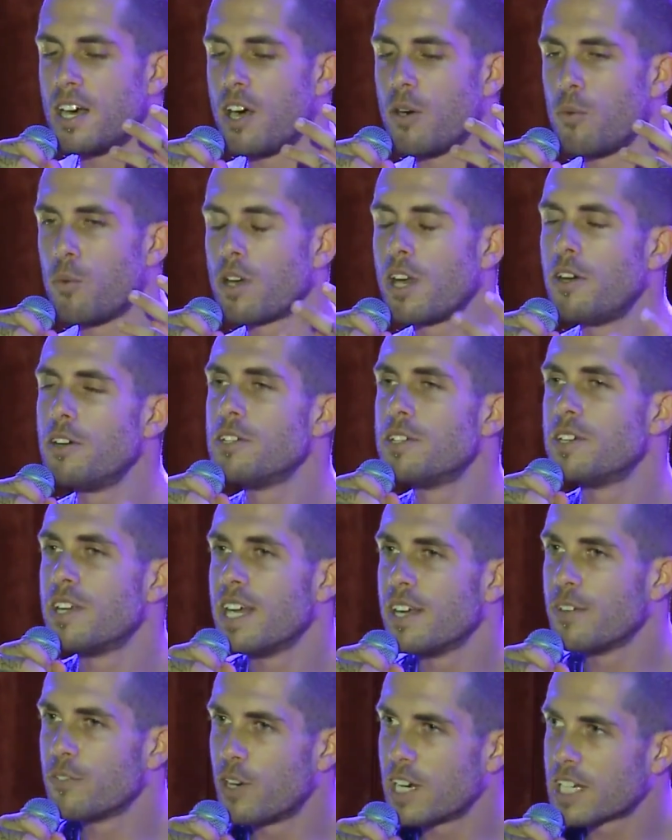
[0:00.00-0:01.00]
What I
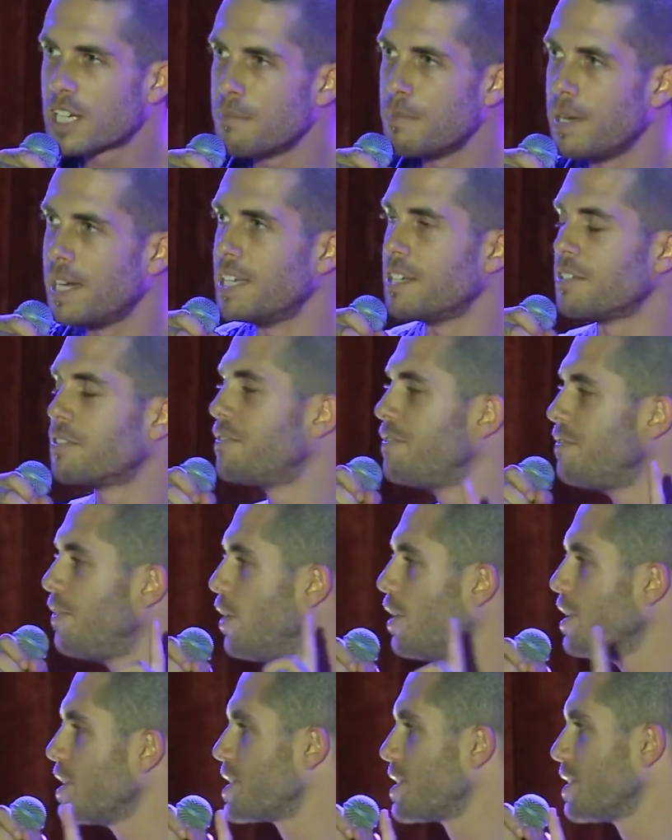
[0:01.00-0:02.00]
would recommend,
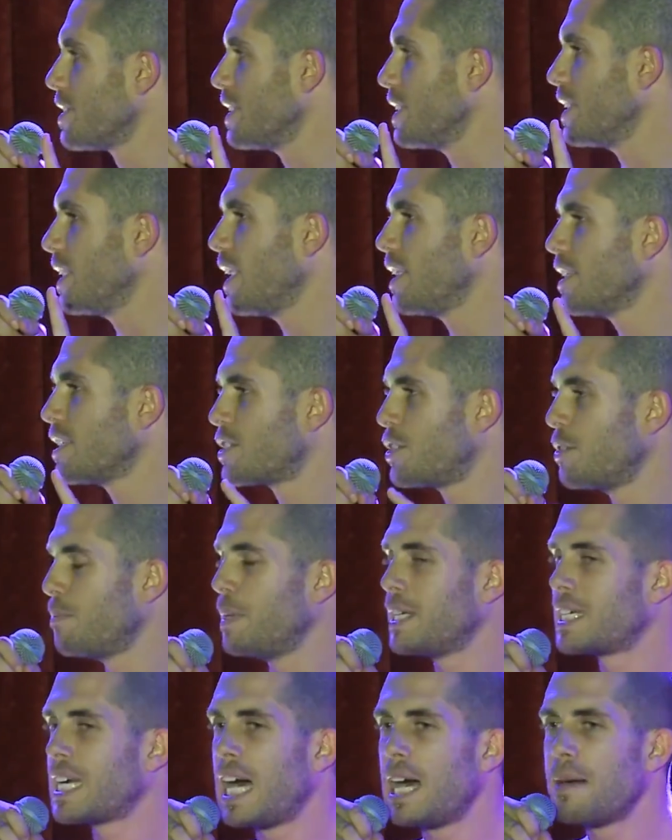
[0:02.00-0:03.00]
firstly, to
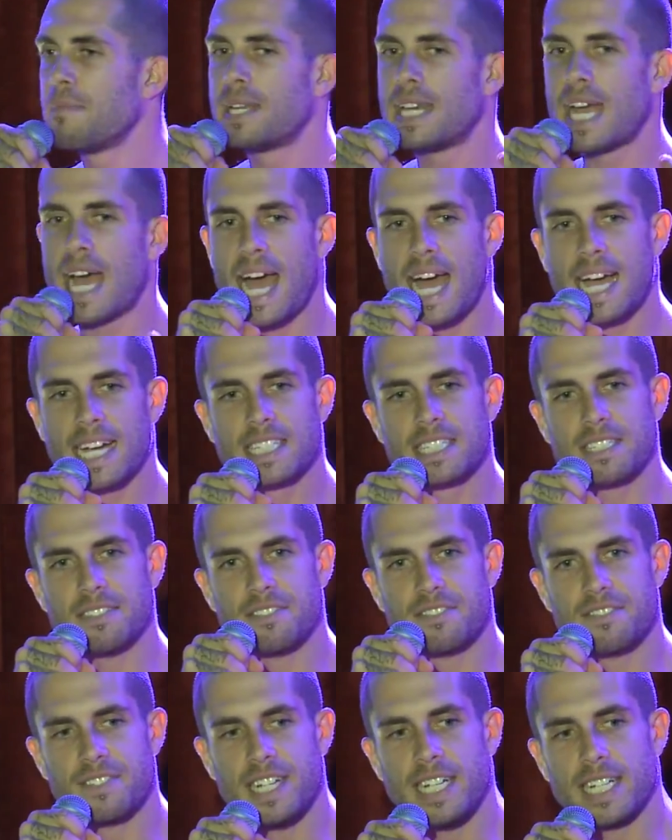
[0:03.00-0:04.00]
become an
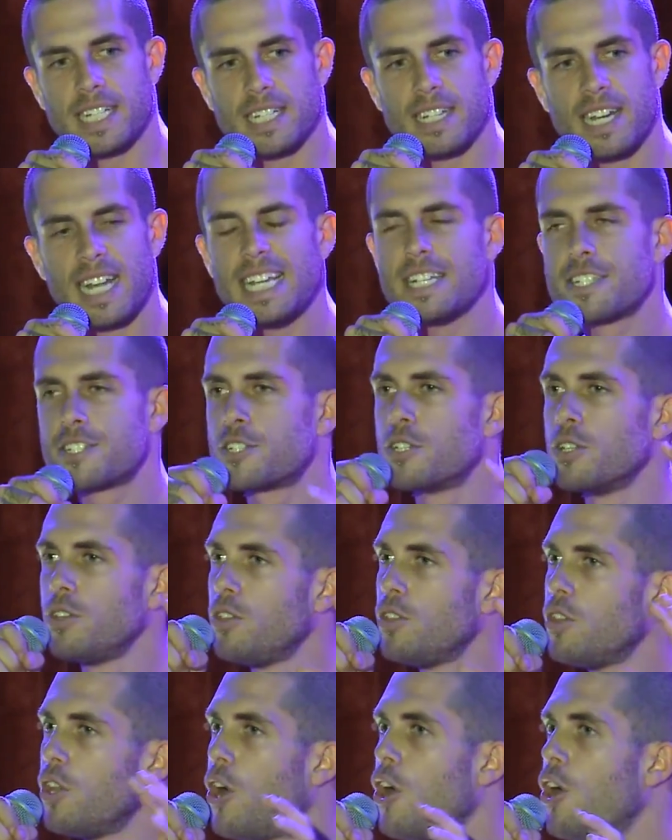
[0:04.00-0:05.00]
active vegan is to
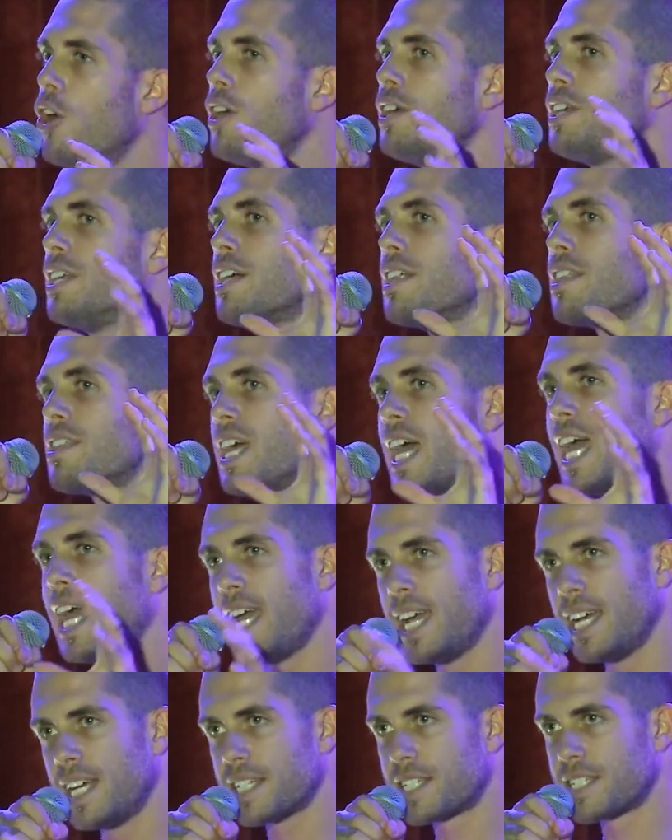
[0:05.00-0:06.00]
learn the
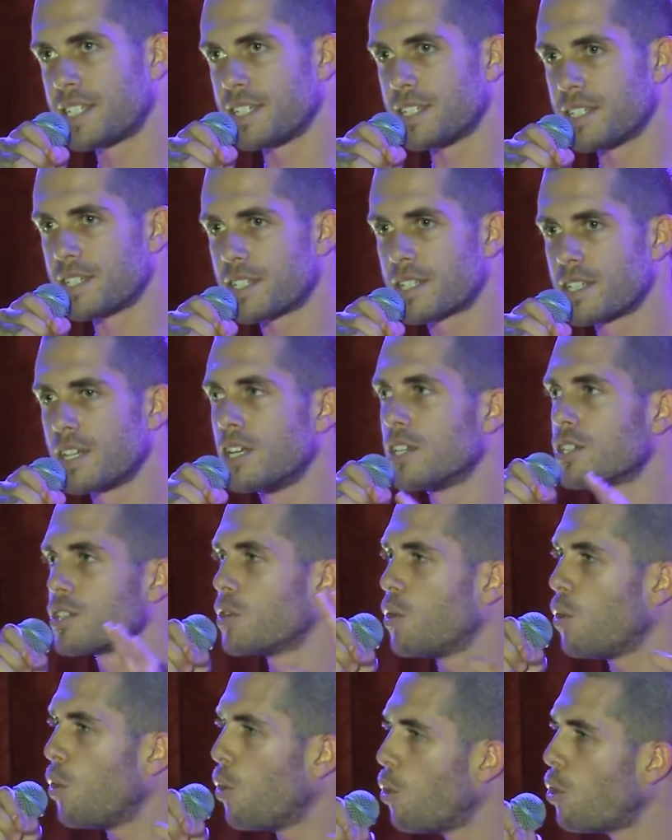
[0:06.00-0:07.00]
answers
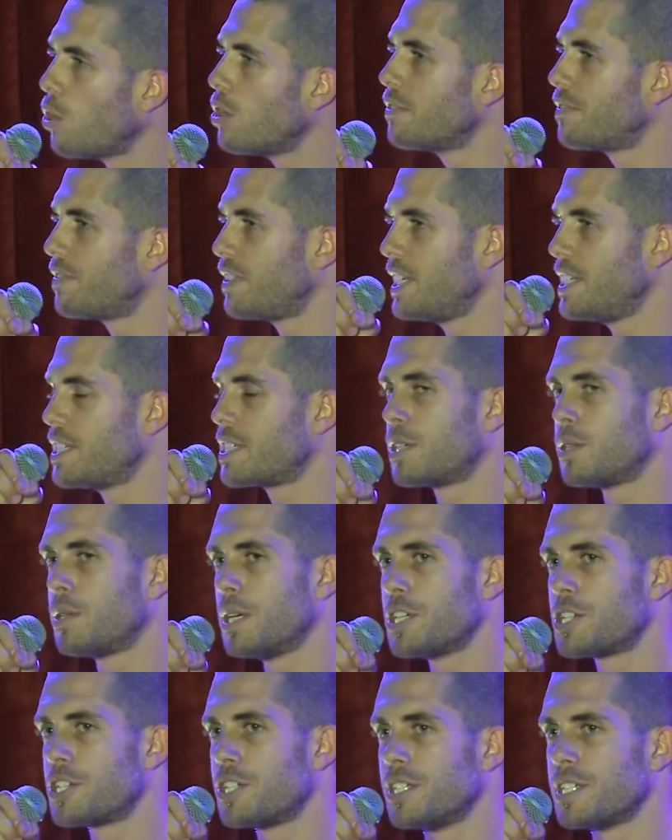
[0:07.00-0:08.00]
to all of these
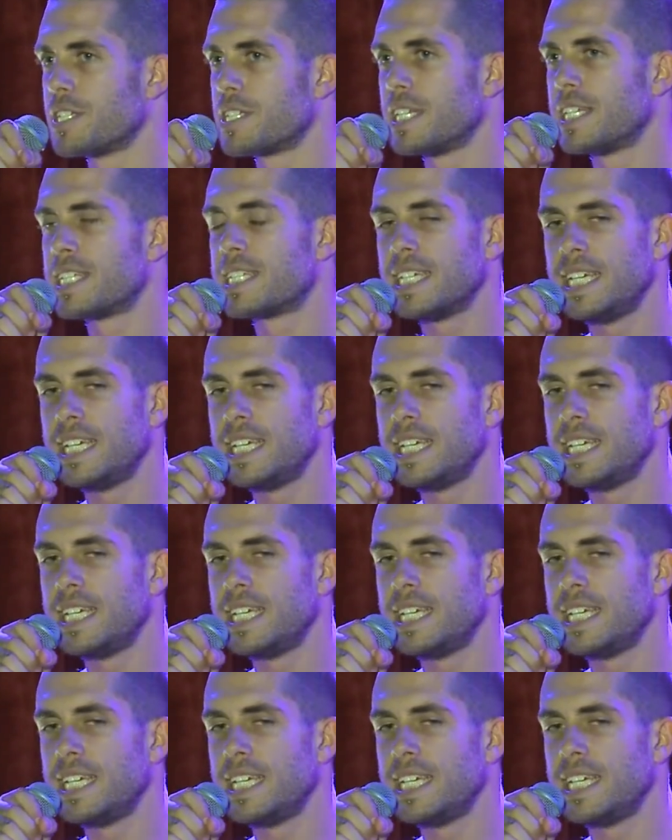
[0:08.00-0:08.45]
questions. It's